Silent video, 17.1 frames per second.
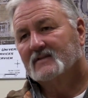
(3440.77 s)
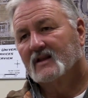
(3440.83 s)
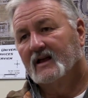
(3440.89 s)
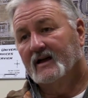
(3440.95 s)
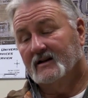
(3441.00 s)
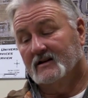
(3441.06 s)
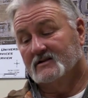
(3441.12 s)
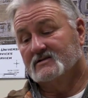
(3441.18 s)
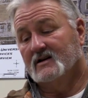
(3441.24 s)

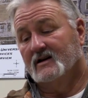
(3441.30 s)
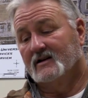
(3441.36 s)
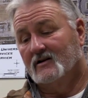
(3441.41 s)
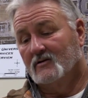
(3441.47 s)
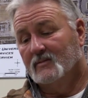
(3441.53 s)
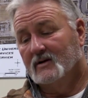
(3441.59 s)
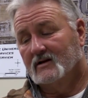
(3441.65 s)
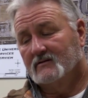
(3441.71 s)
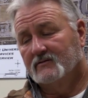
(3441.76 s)
Okay. And excited
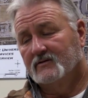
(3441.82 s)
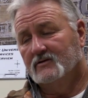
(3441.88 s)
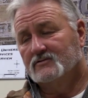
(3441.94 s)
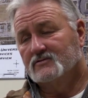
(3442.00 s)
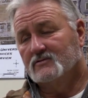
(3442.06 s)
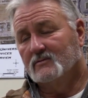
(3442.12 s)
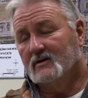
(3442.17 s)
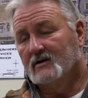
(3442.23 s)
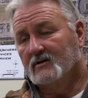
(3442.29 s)
about the
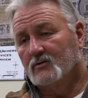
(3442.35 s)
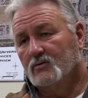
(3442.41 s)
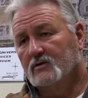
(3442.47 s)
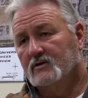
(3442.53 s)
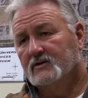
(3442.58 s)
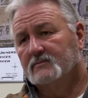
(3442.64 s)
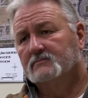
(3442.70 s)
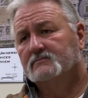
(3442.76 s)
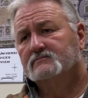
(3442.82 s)
future, by the
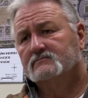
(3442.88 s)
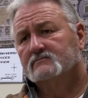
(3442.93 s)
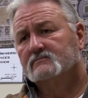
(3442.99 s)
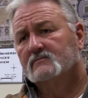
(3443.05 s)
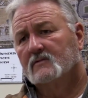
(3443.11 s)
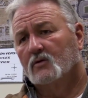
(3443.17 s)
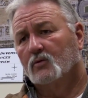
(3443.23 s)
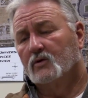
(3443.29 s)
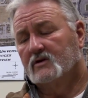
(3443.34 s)
way.
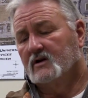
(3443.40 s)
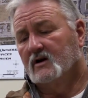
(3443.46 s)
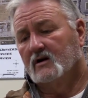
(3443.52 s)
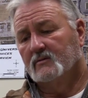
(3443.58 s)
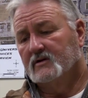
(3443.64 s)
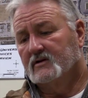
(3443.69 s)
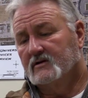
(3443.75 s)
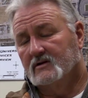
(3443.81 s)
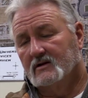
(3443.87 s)

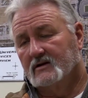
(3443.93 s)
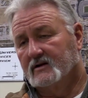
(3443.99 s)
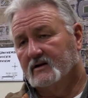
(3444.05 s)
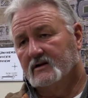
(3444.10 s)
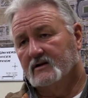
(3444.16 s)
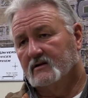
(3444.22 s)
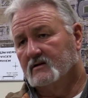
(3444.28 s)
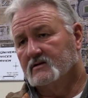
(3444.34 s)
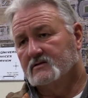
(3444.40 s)
Retirement,
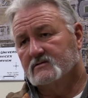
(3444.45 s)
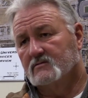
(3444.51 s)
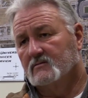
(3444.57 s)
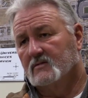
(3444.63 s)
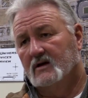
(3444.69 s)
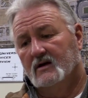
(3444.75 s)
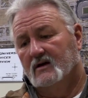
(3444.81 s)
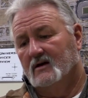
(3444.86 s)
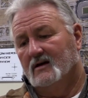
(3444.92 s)
again,
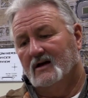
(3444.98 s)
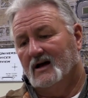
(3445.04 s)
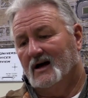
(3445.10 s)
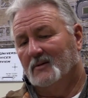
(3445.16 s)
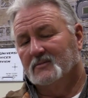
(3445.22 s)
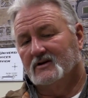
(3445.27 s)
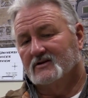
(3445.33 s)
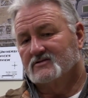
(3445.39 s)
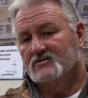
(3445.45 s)

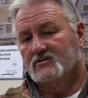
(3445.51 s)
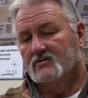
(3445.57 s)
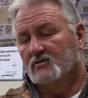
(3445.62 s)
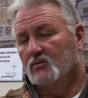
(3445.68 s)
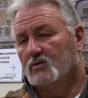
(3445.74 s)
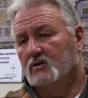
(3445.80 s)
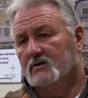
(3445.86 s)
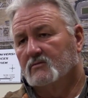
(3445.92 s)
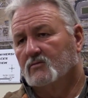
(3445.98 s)
I'm not sure
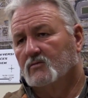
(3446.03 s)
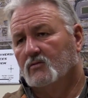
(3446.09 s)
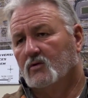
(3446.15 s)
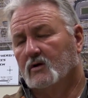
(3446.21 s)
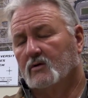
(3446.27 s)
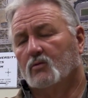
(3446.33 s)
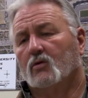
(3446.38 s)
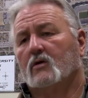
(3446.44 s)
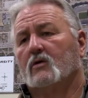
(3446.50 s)
what
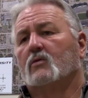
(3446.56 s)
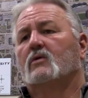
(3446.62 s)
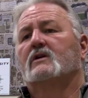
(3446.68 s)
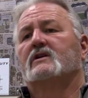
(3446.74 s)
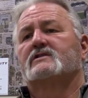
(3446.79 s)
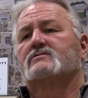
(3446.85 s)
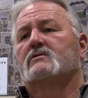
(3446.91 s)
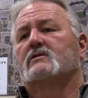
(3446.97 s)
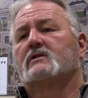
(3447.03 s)

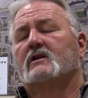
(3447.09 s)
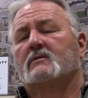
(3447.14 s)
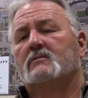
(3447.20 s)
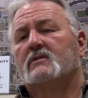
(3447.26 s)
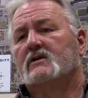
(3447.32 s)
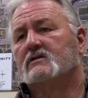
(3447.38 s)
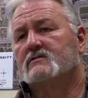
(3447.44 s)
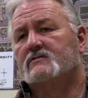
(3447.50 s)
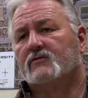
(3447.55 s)
work-wise what that
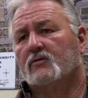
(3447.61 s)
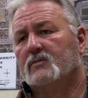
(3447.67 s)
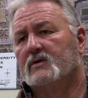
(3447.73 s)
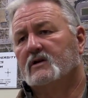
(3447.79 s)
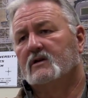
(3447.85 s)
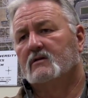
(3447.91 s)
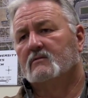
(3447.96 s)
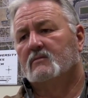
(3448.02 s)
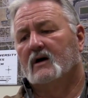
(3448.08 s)
means for
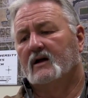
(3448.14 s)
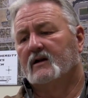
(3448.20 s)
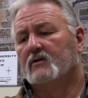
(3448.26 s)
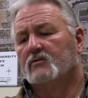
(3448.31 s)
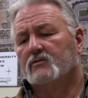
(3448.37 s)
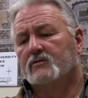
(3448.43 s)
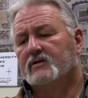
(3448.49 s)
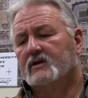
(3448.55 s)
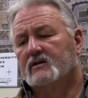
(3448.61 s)
me. I
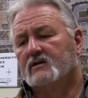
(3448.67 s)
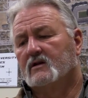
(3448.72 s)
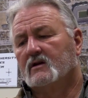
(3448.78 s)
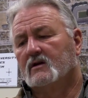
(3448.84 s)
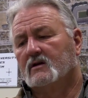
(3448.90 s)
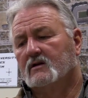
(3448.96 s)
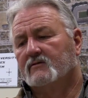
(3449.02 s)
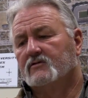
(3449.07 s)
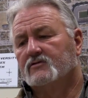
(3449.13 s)
don't think that
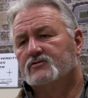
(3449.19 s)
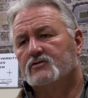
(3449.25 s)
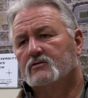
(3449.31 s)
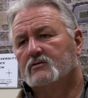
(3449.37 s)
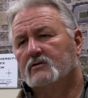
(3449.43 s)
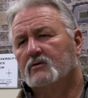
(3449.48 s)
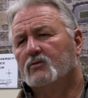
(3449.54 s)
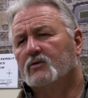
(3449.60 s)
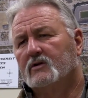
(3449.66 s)
I'll ever
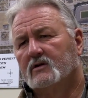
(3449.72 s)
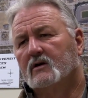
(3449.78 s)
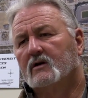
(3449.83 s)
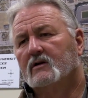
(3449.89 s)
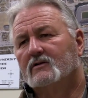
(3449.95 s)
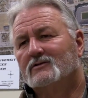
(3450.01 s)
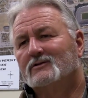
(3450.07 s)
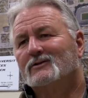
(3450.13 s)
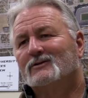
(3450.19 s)
truly
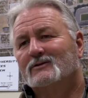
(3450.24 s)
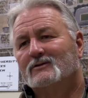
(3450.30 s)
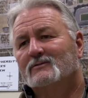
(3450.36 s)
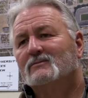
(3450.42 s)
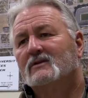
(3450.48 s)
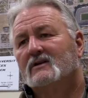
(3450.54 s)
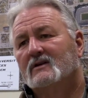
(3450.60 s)
retire, Tanya,